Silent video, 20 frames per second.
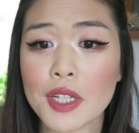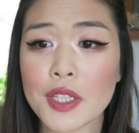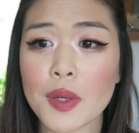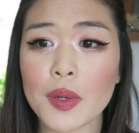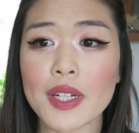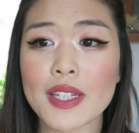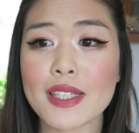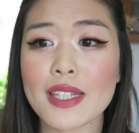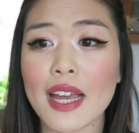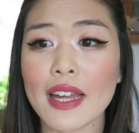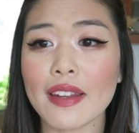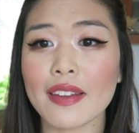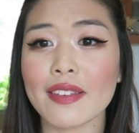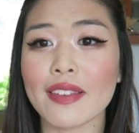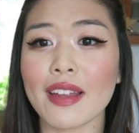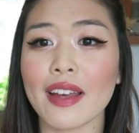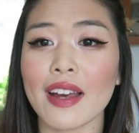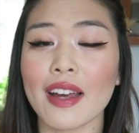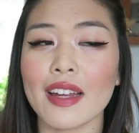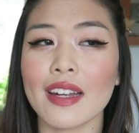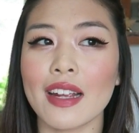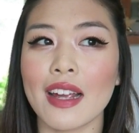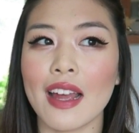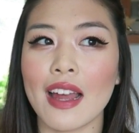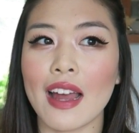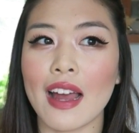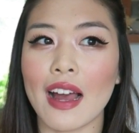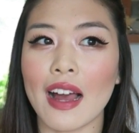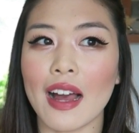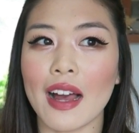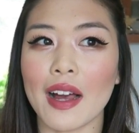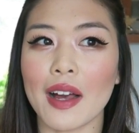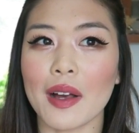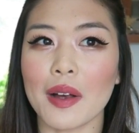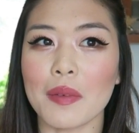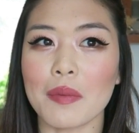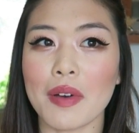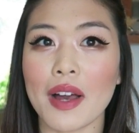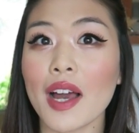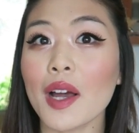So I decided that
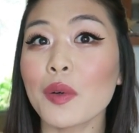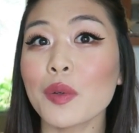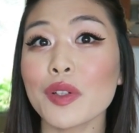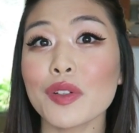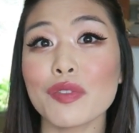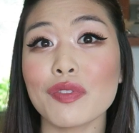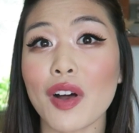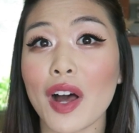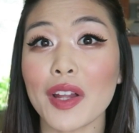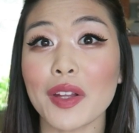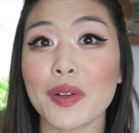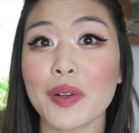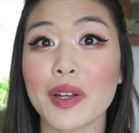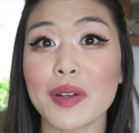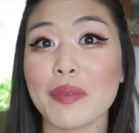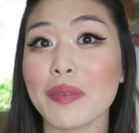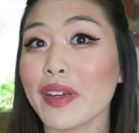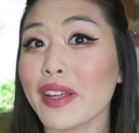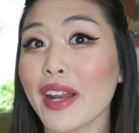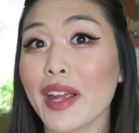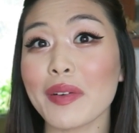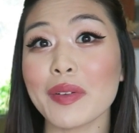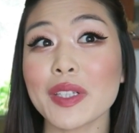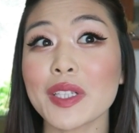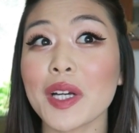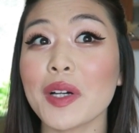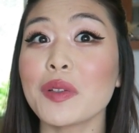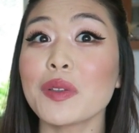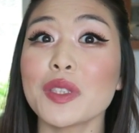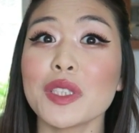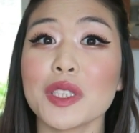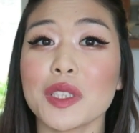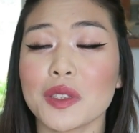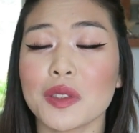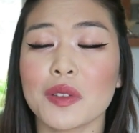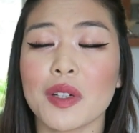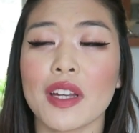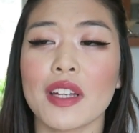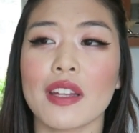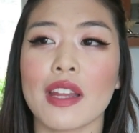I would follow him and I would go
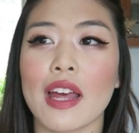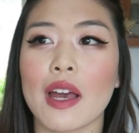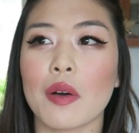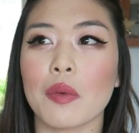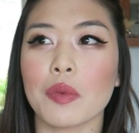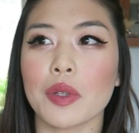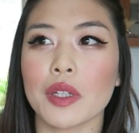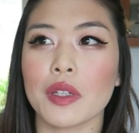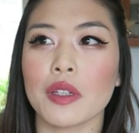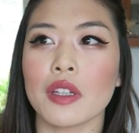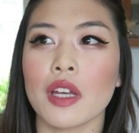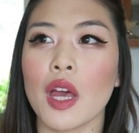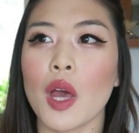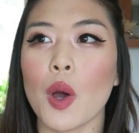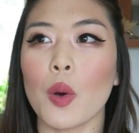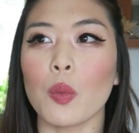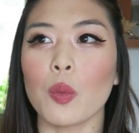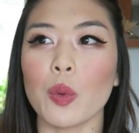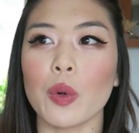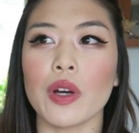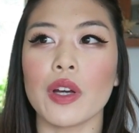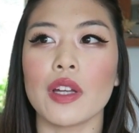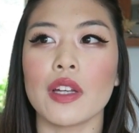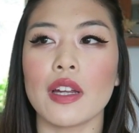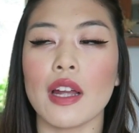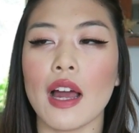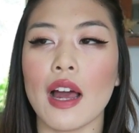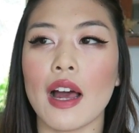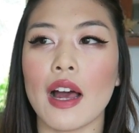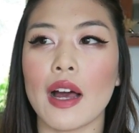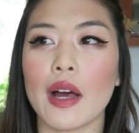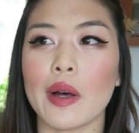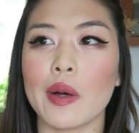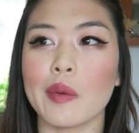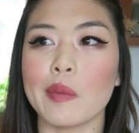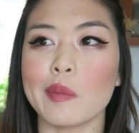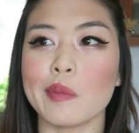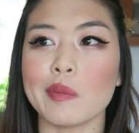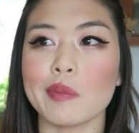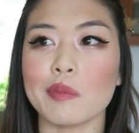too, and that we would
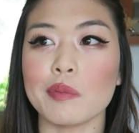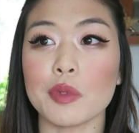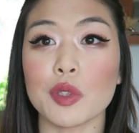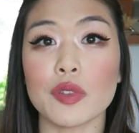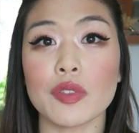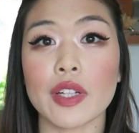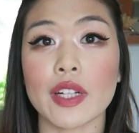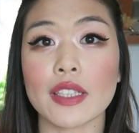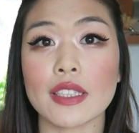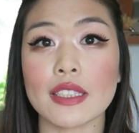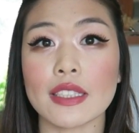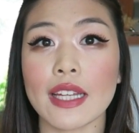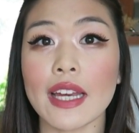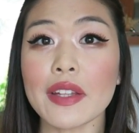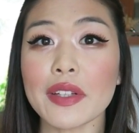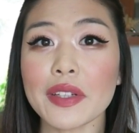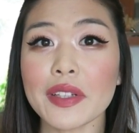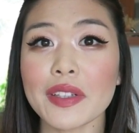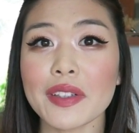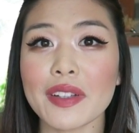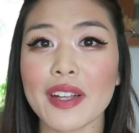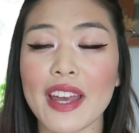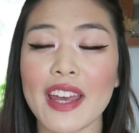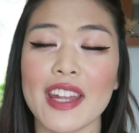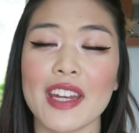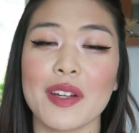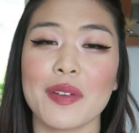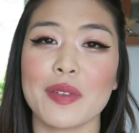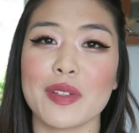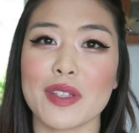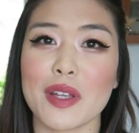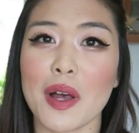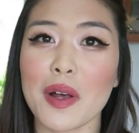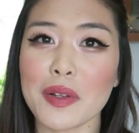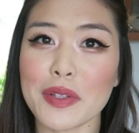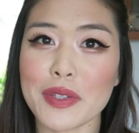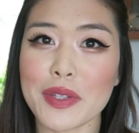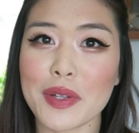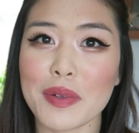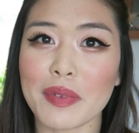move there together. And it was
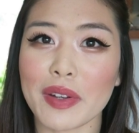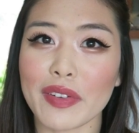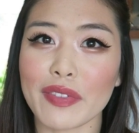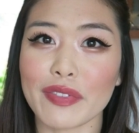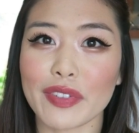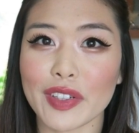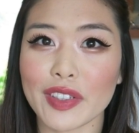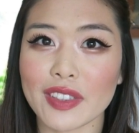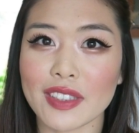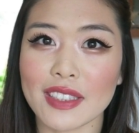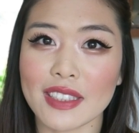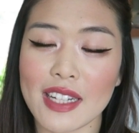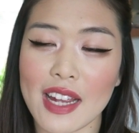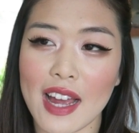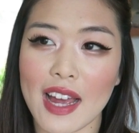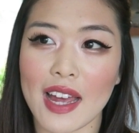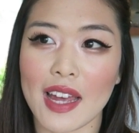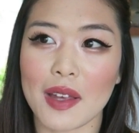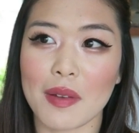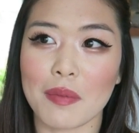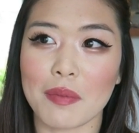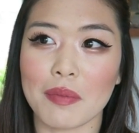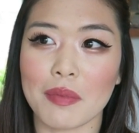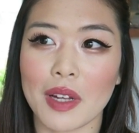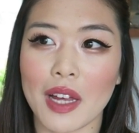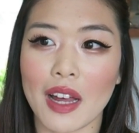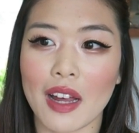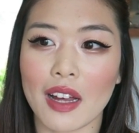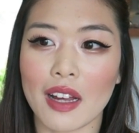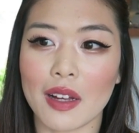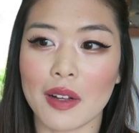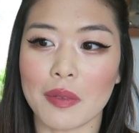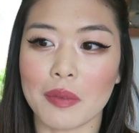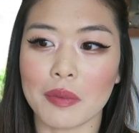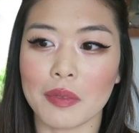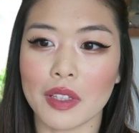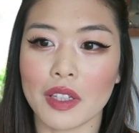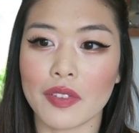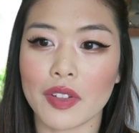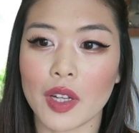also my first
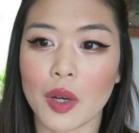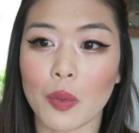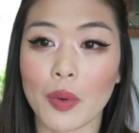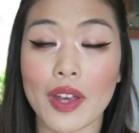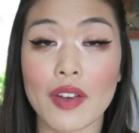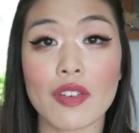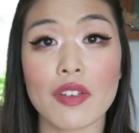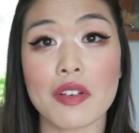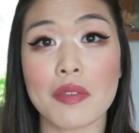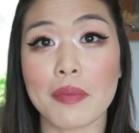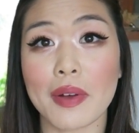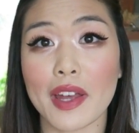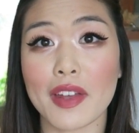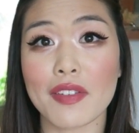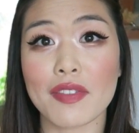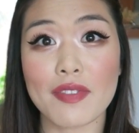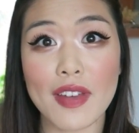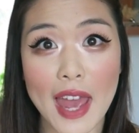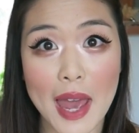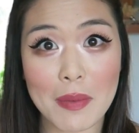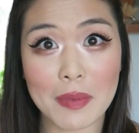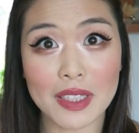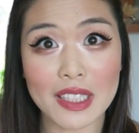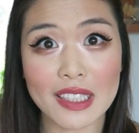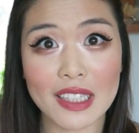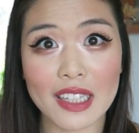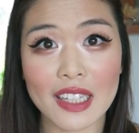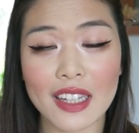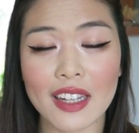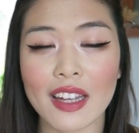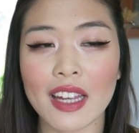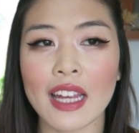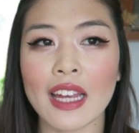time living away from my family.